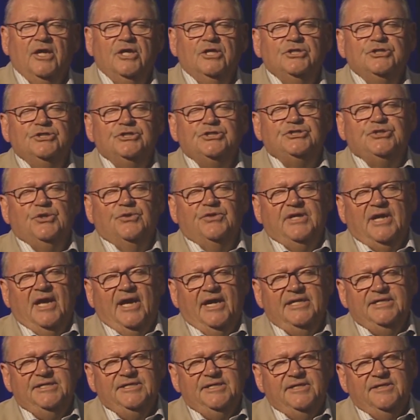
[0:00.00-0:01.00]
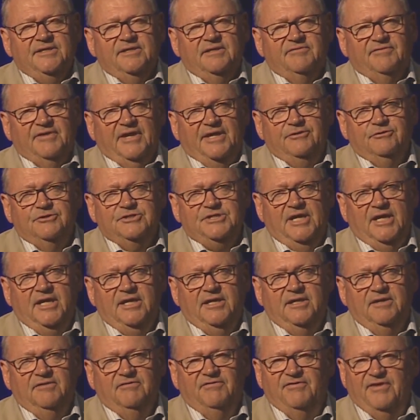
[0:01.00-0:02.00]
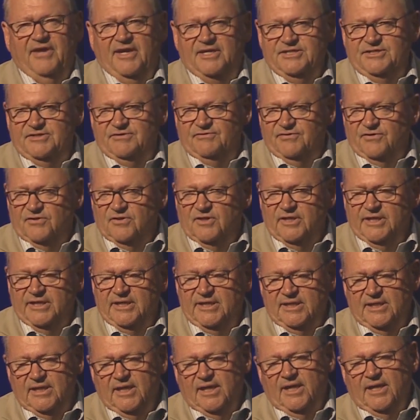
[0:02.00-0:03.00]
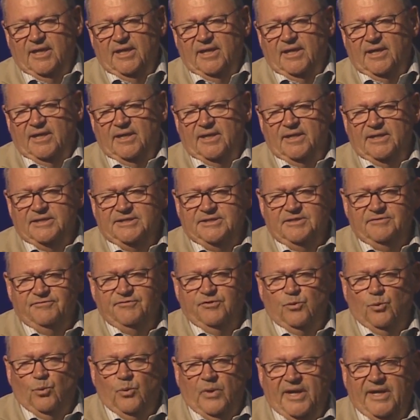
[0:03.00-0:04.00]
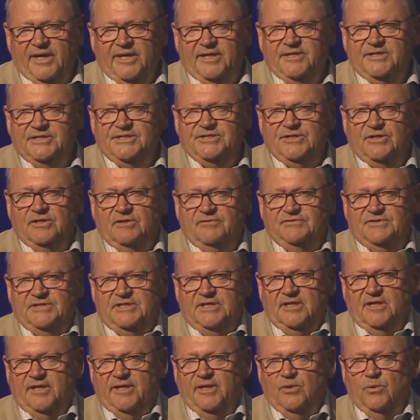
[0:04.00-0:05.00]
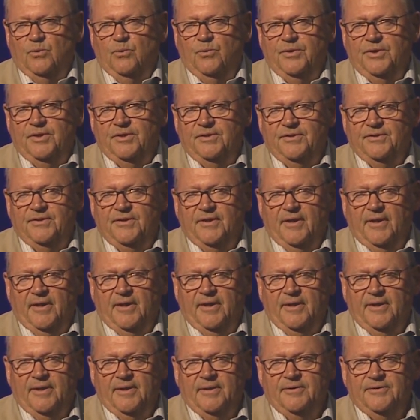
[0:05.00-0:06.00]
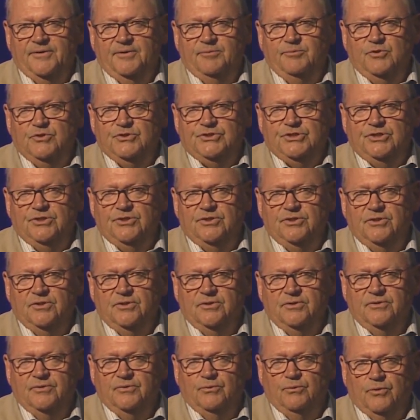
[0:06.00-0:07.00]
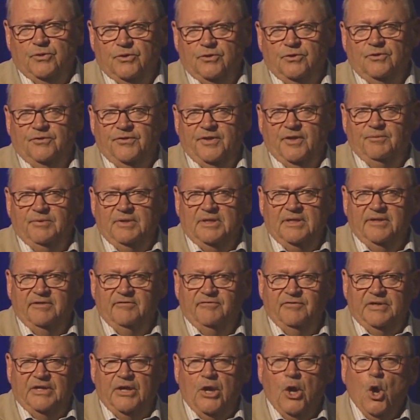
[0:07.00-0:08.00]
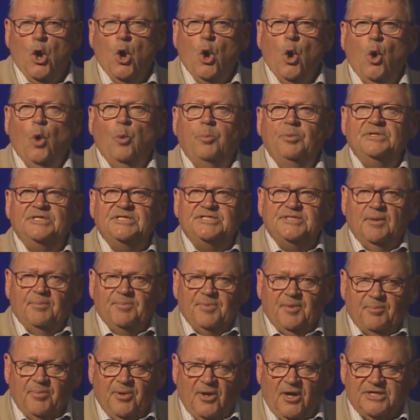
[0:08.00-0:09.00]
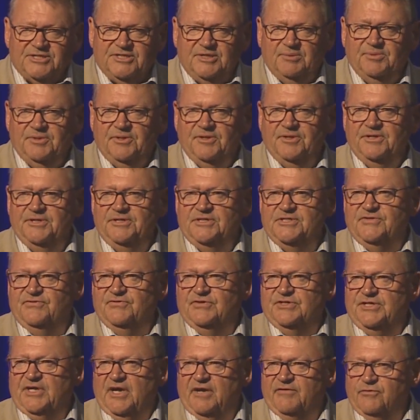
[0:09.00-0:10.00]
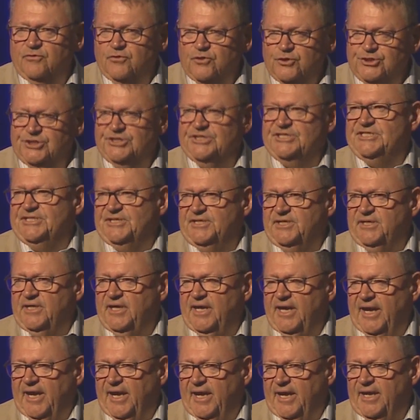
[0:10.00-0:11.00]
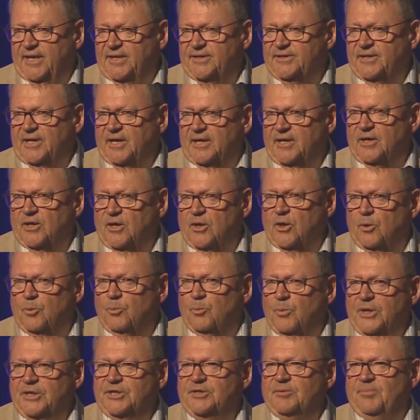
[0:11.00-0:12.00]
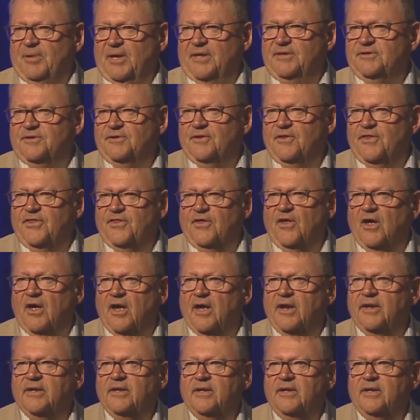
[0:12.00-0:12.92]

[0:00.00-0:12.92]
So the idea of entertaining fancifully different ways of dealing with the musical world that we live in opens up the possibilities for divergency and independent thought.